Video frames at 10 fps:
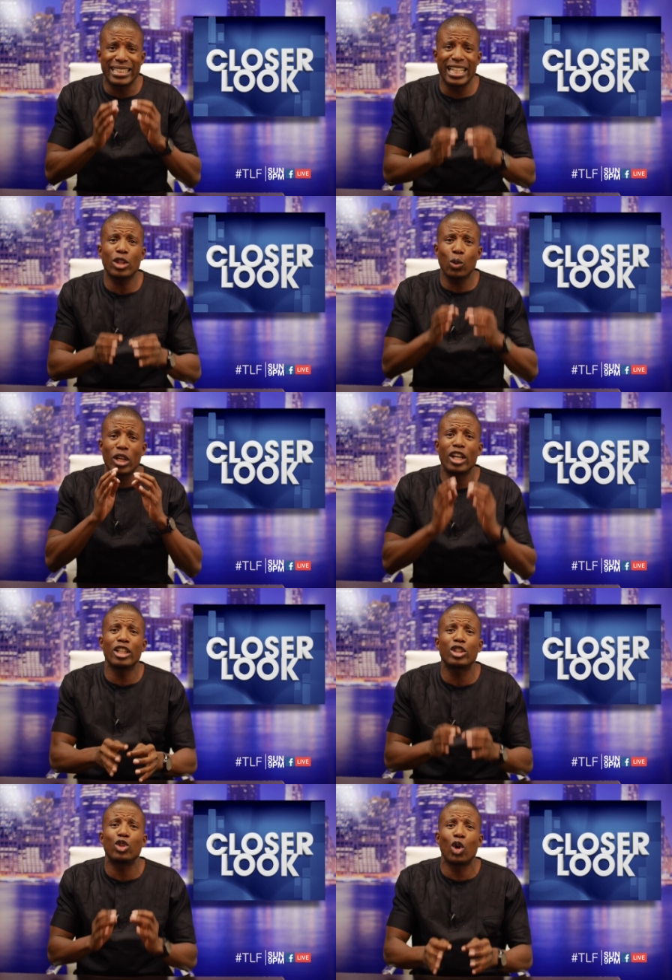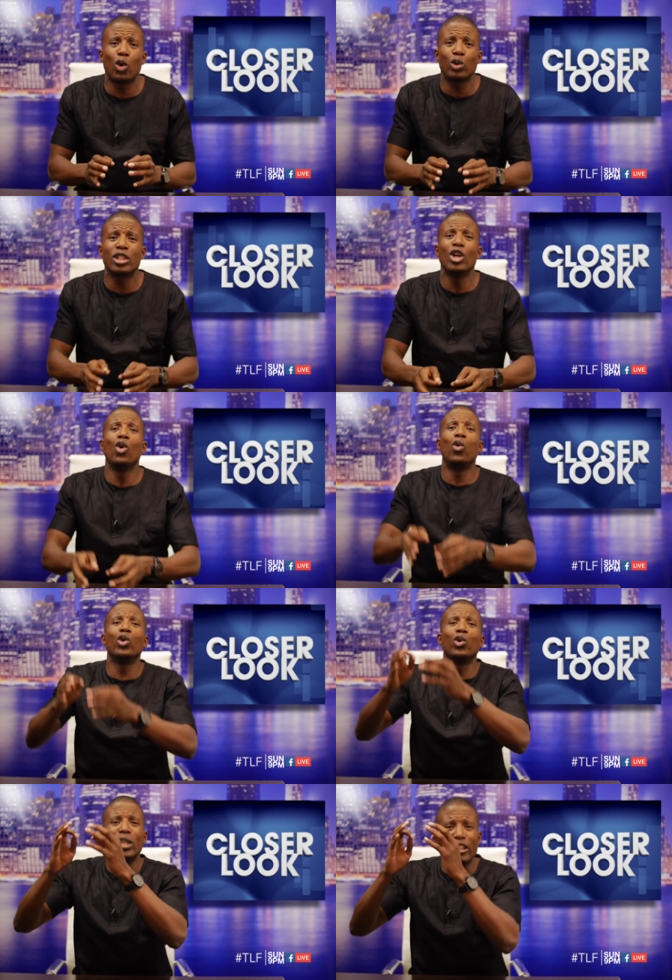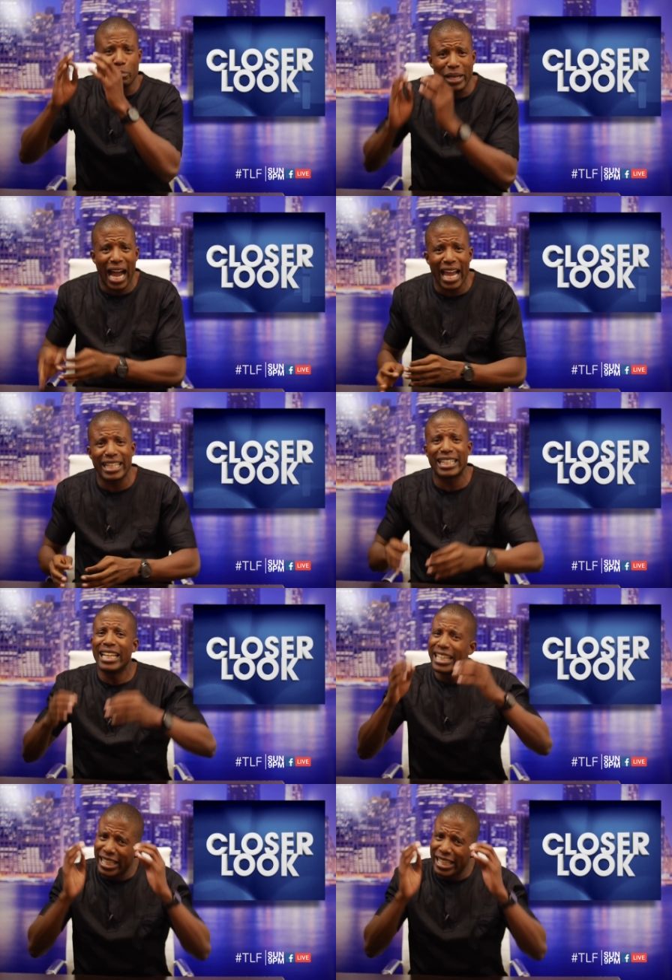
Death will hurt those who you leave behind.